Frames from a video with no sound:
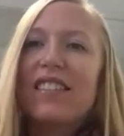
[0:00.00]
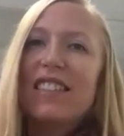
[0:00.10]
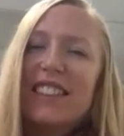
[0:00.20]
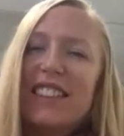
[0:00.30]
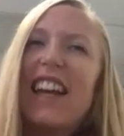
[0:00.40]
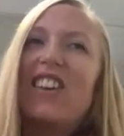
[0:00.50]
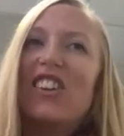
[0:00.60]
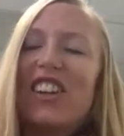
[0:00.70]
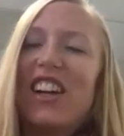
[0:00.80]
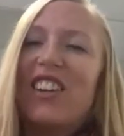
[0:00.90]

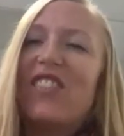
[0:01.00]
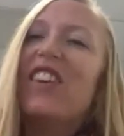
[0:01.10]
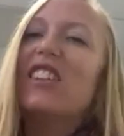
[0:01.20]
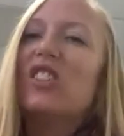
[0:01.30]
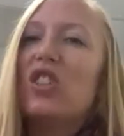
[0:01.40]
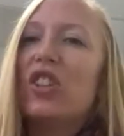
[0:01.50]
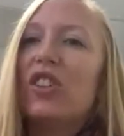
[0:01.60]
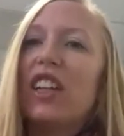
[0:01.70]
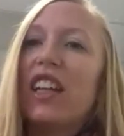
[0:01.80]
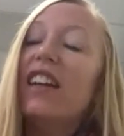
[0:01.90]
together kind of on this
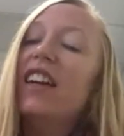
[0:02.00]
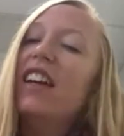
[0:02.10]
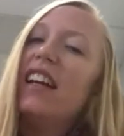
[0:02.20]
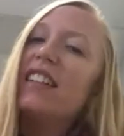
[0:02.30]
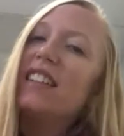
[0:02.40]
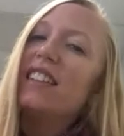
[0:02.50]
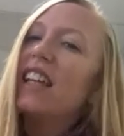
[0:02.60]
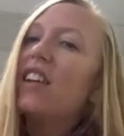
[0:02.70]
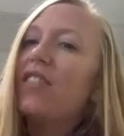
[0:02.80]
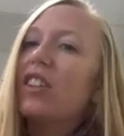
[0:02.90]
journey? And since
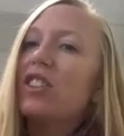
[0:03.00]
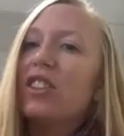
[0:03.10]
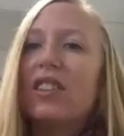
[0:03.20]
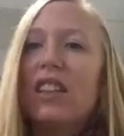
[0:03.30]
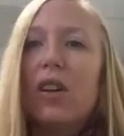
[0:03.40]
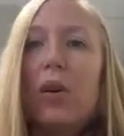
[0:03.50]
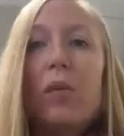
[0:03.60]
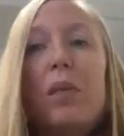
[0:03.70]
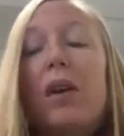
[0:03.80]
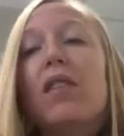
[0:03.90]
they function, you know,
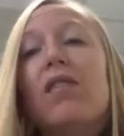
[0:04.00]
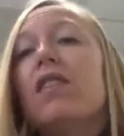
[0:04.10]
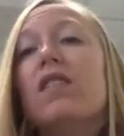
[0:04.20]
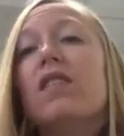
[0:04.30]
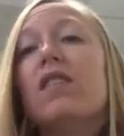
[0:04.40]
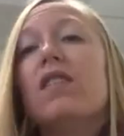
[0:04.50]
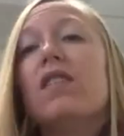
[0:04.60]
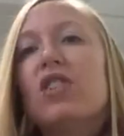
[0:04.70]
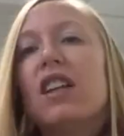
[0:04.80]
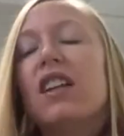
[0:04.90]
above the fifth
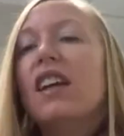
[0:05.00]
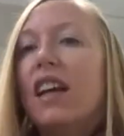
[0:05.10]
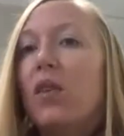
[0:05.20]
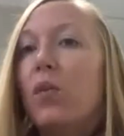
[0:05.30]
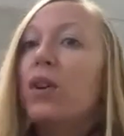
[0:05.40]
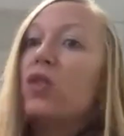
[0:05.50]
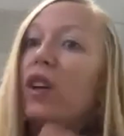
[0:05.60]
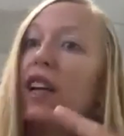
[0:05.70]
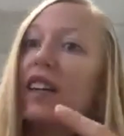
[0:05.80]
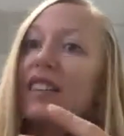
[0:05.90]
dimension, and we're
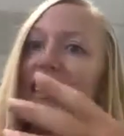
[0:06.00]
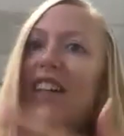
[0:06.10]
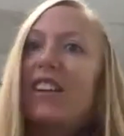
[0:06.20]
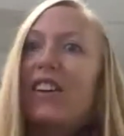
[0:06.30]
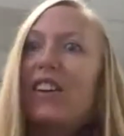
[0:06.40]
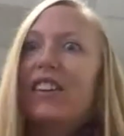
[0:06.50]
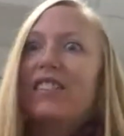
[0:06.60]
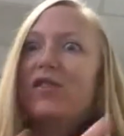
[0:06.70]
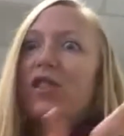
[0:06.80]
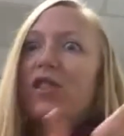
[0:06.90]
trying to get our
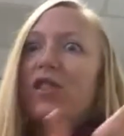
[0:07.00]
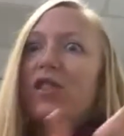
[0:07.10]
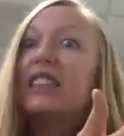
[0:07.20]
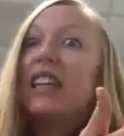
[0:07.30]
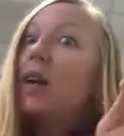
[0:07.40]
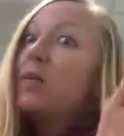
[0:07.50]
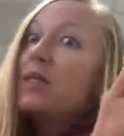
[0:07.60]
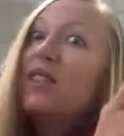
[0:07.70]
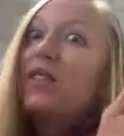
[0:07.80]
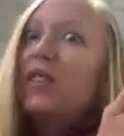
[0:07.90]
frequency up to
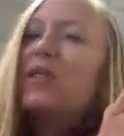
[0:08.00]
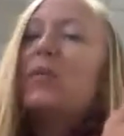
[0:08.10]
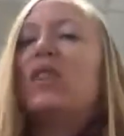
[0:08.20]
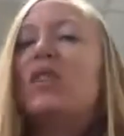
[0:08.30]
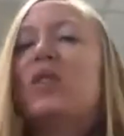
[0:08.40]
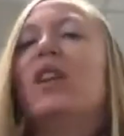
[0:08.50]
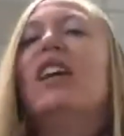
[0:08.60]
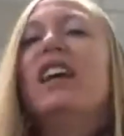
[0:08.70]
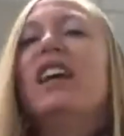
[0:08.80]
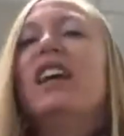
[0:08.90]
the fifth dimension,
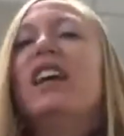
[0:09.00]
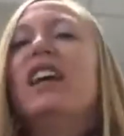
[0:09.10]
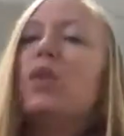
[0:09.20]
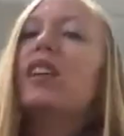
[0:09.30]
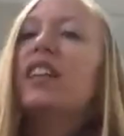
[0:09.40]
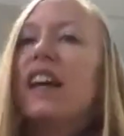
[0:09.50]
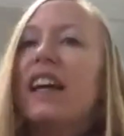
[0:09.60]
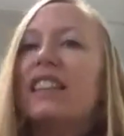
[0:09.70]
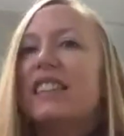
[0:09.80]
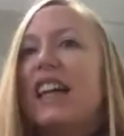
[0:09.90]
it's really
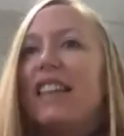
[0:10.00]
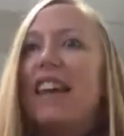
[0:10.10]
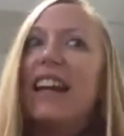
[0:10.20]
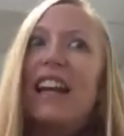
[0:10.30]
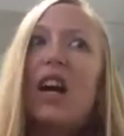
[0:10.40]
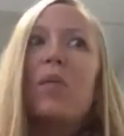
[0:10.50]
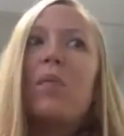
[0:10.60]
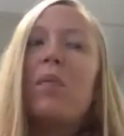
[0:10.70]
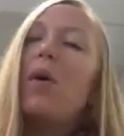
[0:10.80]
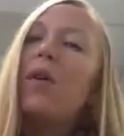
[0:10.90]
nice that they can help
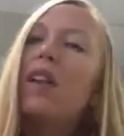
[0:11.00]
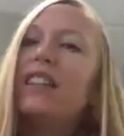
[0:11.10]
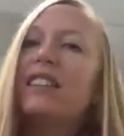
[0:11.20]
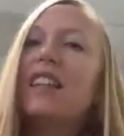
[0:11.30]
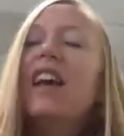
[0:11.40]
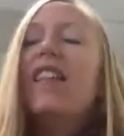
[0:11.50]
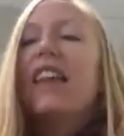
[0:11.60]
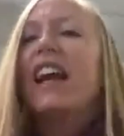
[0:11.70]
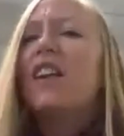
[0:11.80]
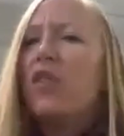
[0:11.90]
pull us. They
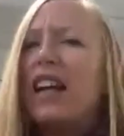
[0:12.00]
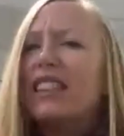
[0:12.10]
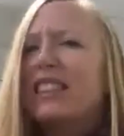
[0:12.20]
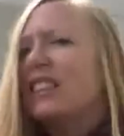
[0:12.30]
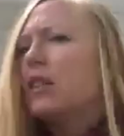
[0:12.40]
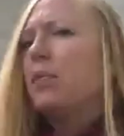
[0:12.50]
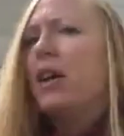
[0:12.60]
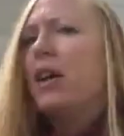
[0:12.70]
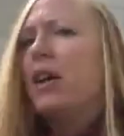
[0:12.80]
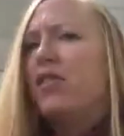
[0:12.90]
kind of rise us above
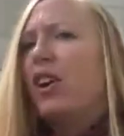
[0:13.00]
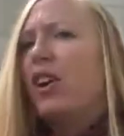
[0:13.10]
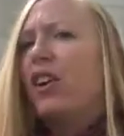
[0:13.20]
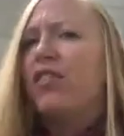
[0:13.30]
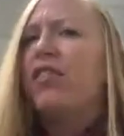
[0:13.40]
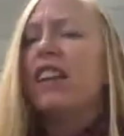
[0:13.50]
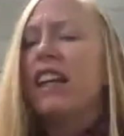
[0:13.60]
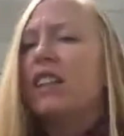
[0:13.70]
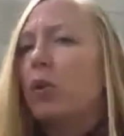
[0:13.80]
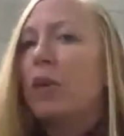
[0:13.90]
our feelings where
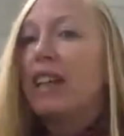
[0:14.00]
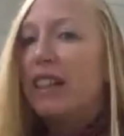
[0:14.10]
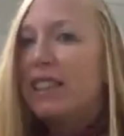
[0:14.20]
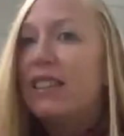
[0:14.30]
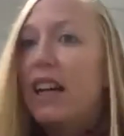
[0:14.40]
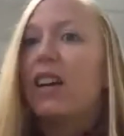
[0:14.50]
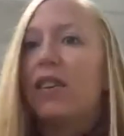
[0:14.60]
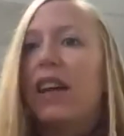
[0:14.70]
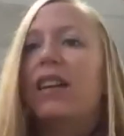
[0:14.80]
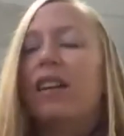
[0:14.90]
we get stuck,
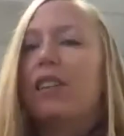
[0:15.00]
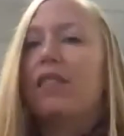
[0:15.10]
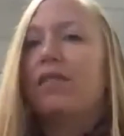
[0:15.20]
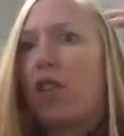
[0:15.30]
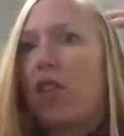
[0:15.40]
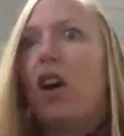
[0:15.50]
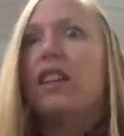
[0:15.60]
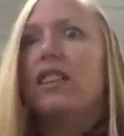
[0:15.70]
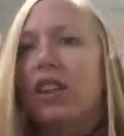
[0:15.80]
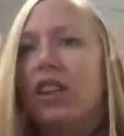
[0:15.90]
right? In our
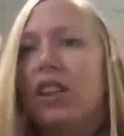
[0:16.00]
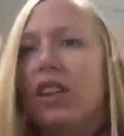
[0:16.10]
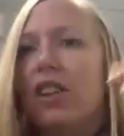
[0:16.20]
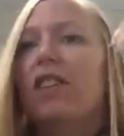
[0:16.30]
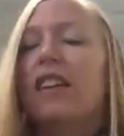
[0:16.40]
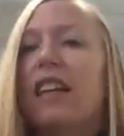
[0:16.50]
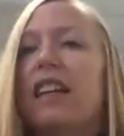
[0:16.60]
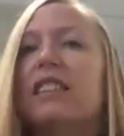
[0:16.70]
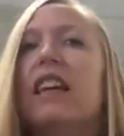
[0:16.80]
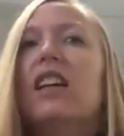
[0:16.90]
thoughts and our feelings.
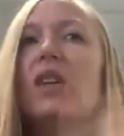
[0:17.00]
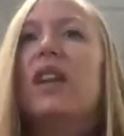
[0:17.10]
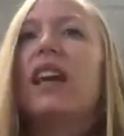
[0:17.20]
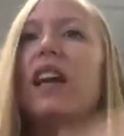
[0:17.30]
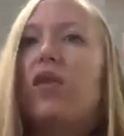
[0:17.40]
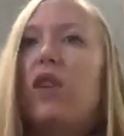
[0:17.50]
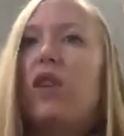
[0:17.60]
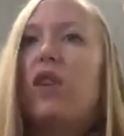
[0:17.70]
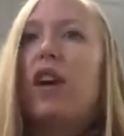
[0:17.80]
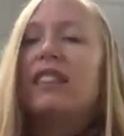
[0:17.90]
So they kind of rise
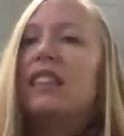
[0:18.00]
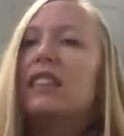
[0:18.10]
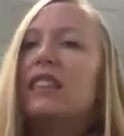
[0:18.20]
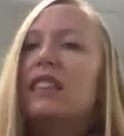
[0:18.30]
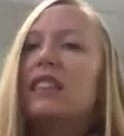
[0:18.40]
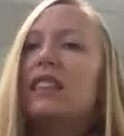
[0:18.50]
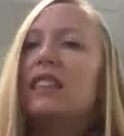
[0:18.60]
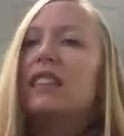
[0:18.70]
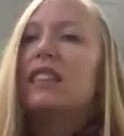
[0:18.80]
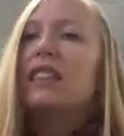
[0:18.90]
us above
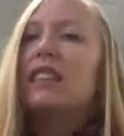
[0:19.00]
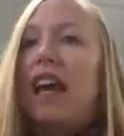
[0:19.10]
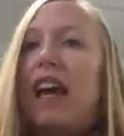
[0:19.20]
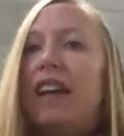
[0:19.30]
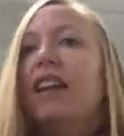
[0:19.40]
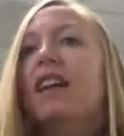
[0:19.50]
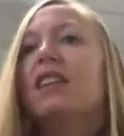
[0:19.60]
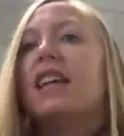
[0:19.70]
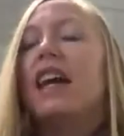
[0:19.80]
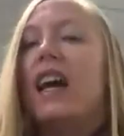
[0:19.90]
that to
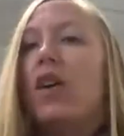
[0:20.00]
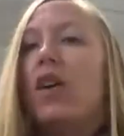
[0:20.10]
help